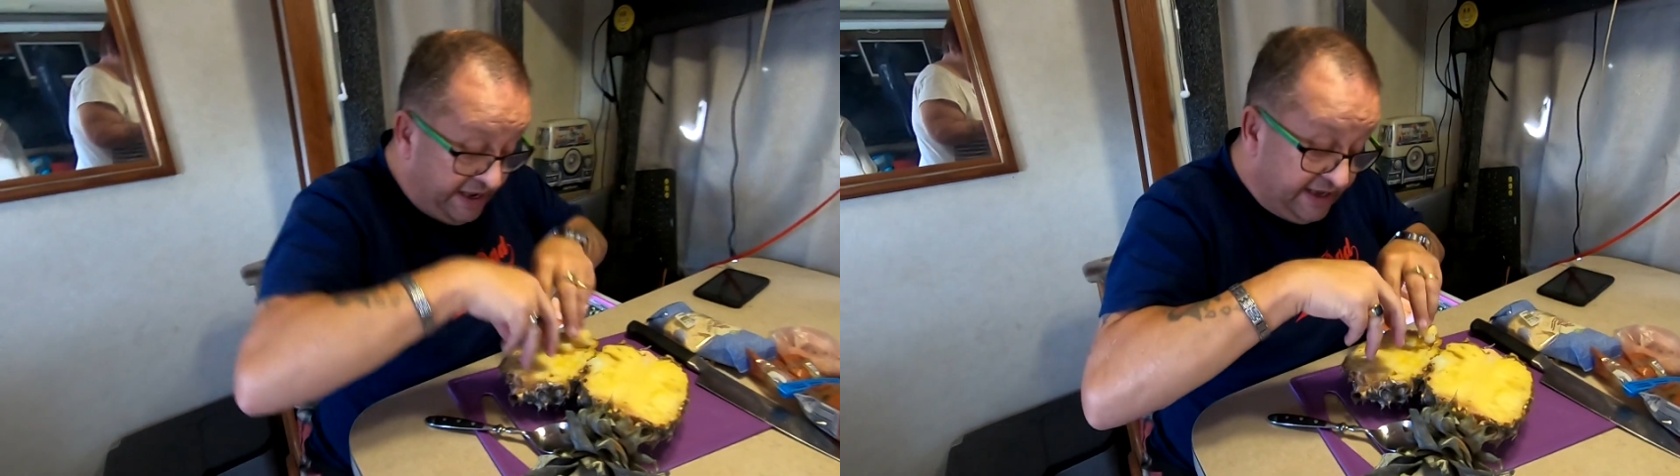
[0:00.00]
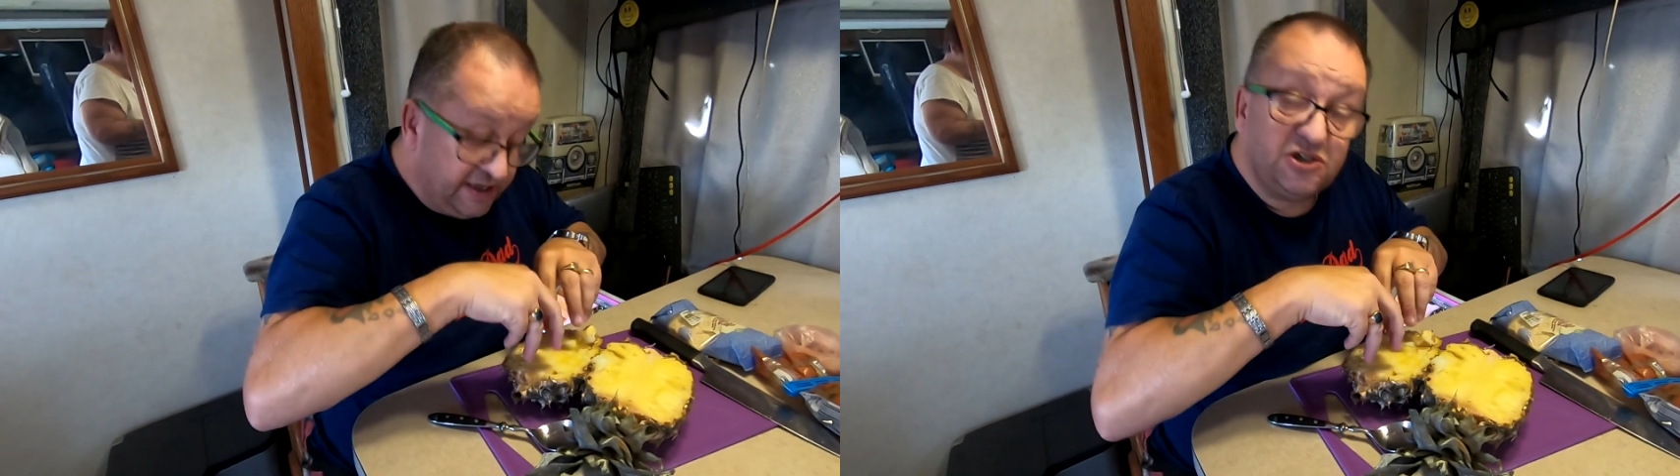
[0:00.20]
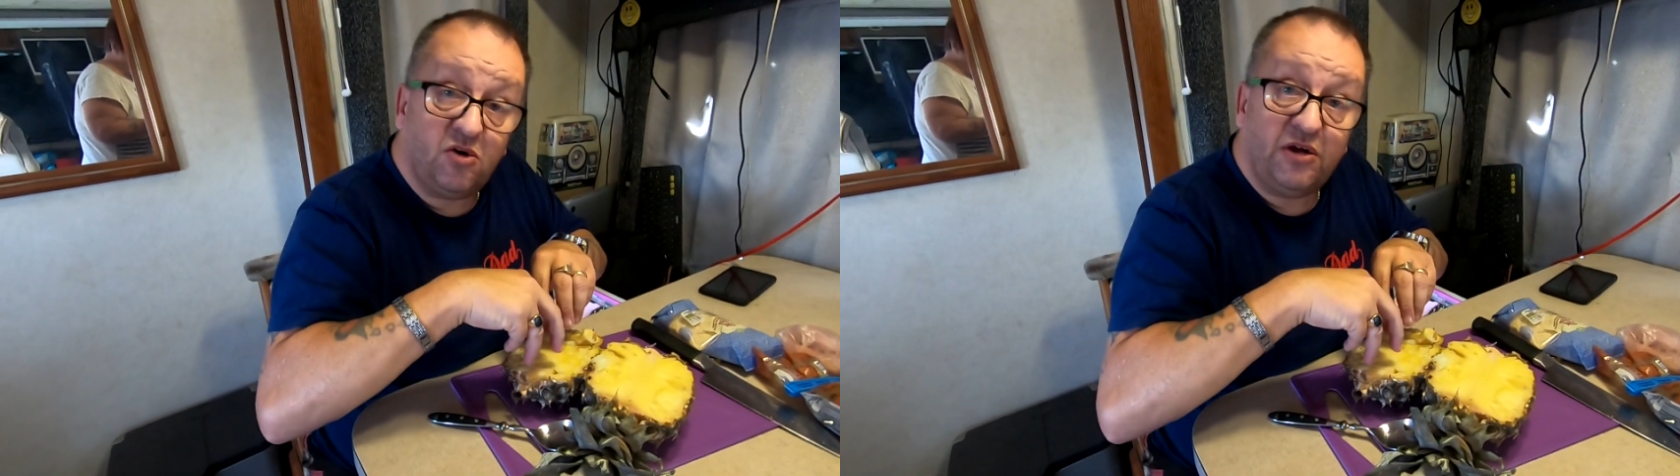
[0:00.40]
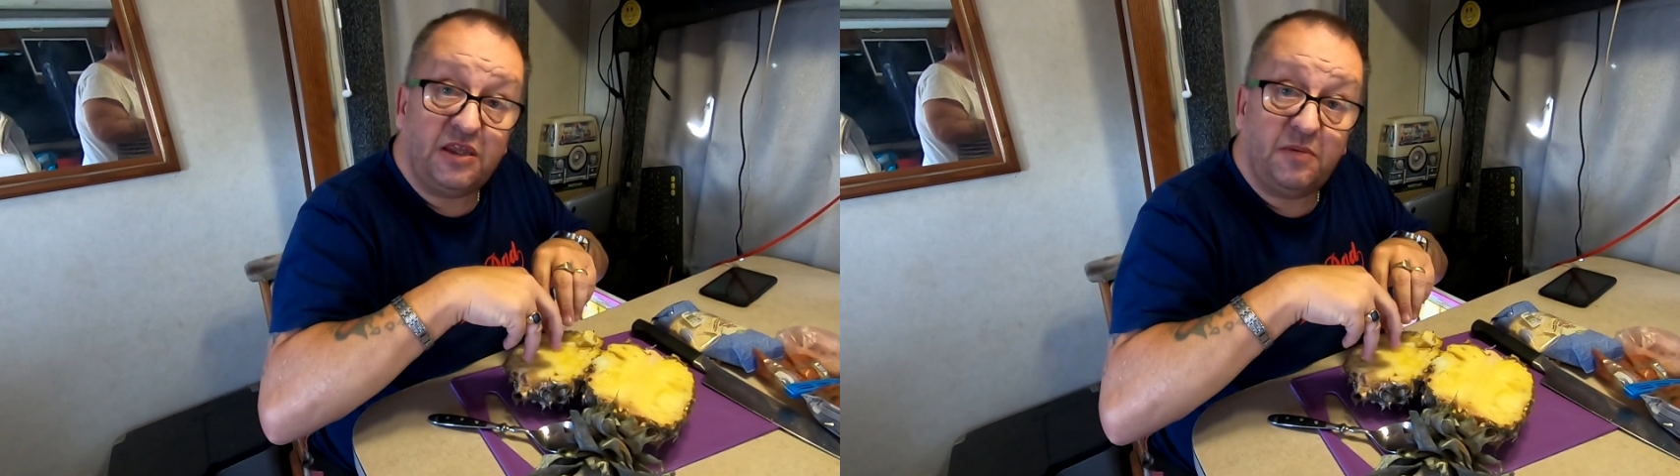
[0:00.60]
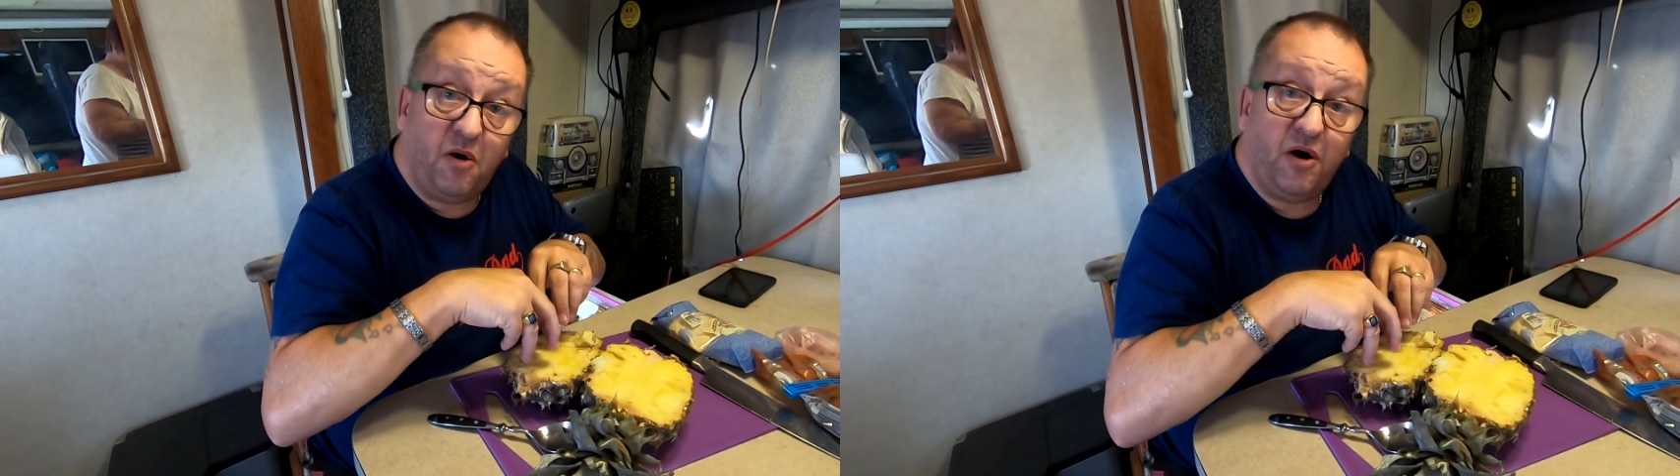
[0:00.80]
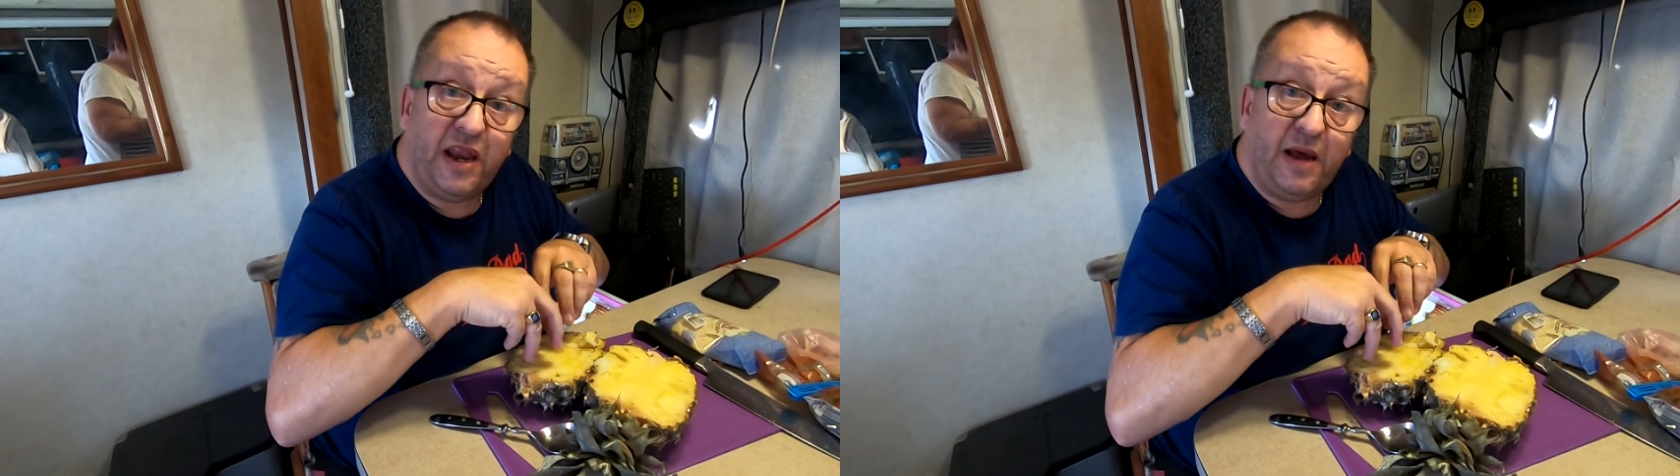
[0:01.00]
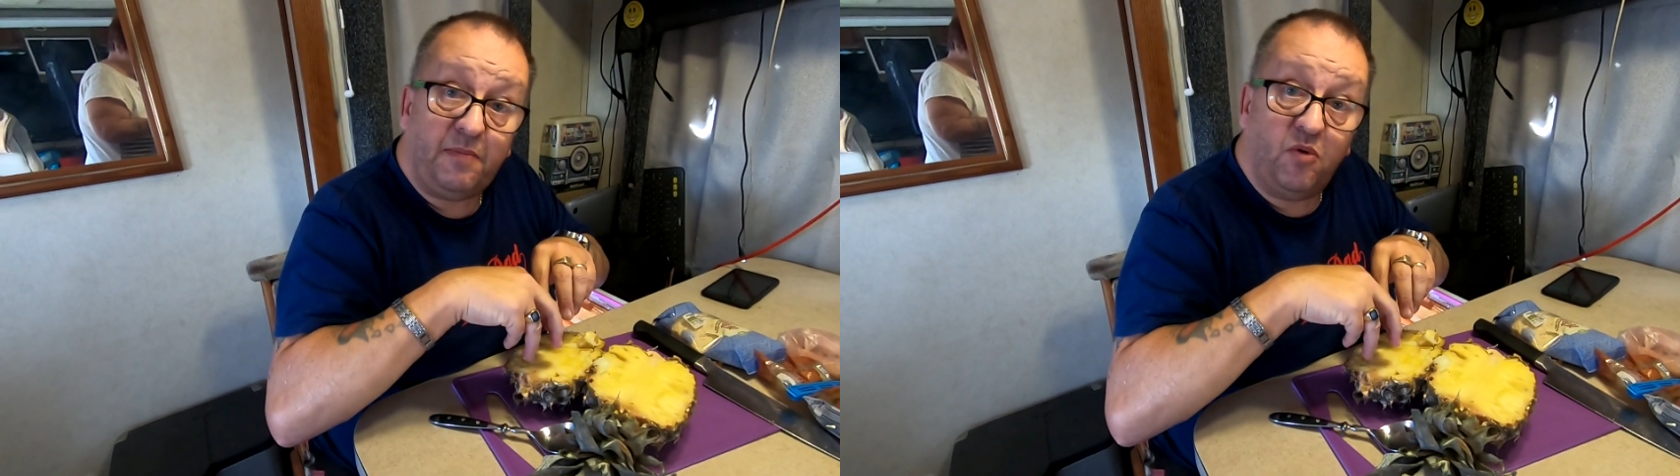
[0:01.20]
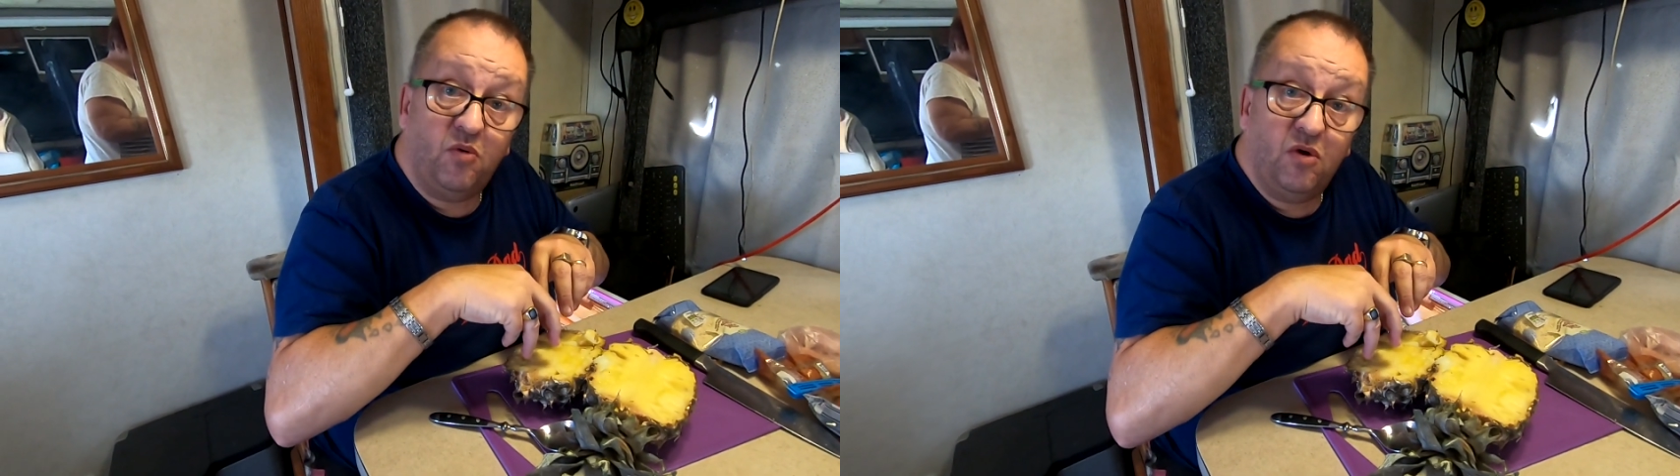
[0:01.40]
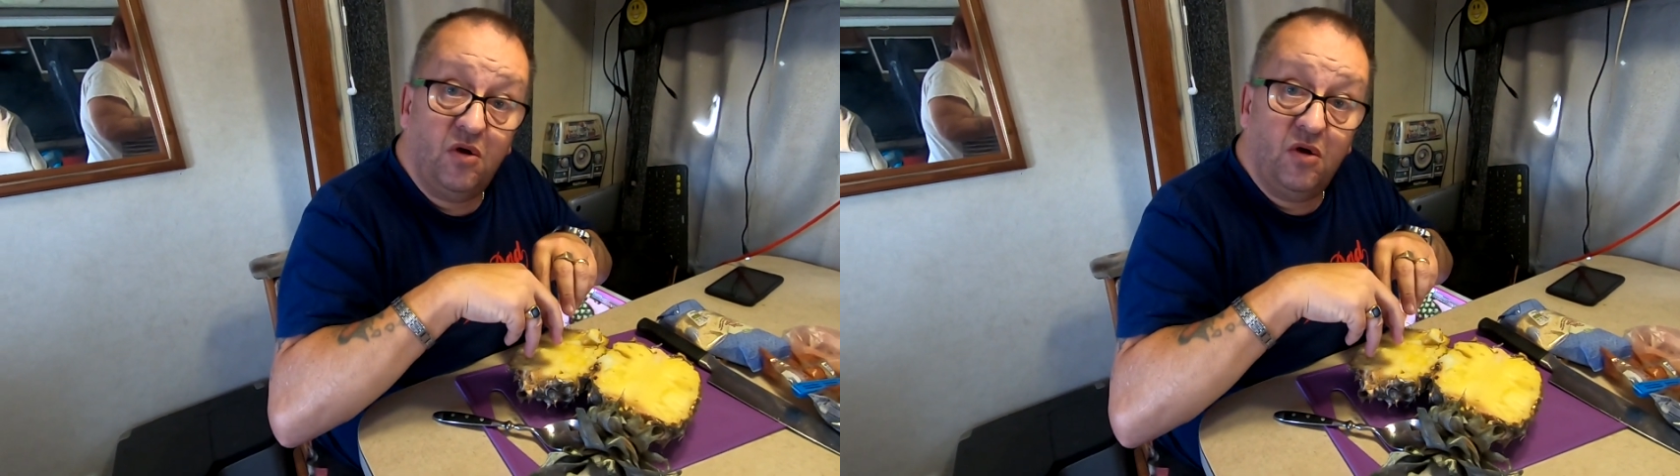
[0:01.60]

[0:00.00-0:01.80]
inside the pineapple,